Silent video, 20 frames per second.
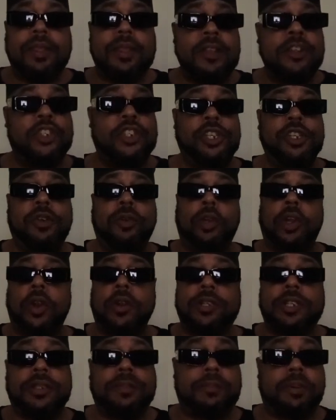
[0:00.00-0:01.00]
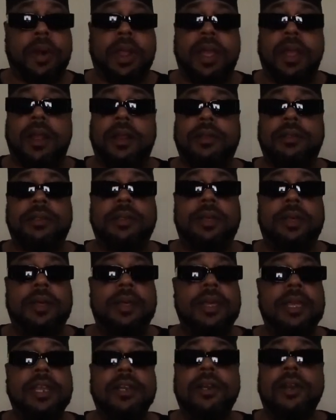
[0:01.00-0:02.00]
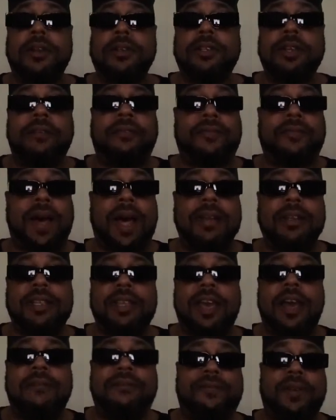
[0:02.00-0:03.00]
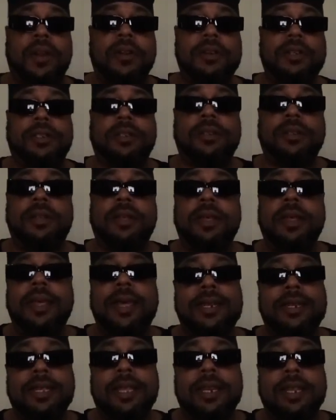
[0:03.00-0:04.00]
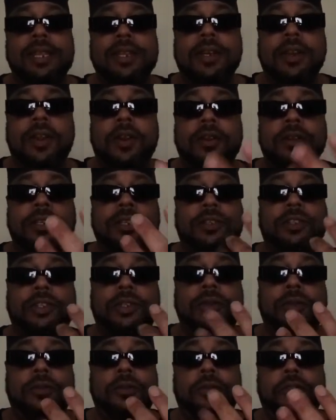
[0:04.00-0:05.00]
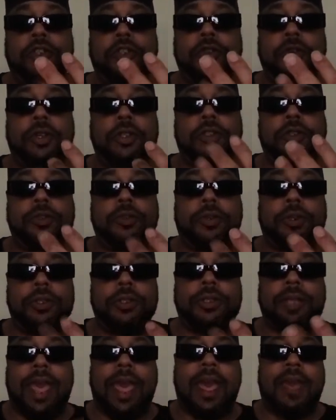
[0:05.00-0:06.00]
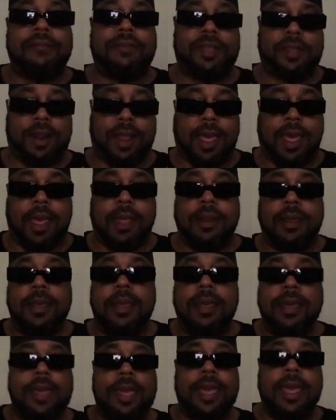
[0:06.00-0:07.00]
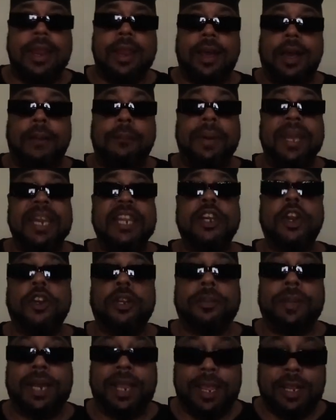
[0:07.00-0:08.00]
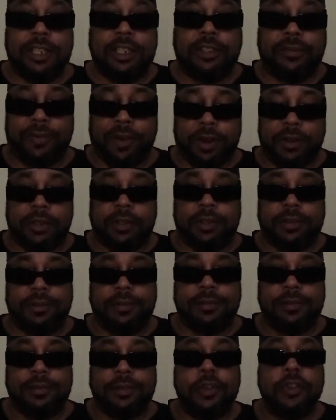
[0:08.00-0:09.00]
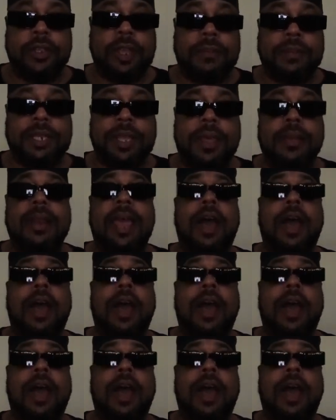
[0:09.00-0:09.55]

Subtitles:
Chill learned his prayers. He learned the Fatiha first, and then he learned the 2 short surahs after that. And but he learned them in English first. You see what I'm saying?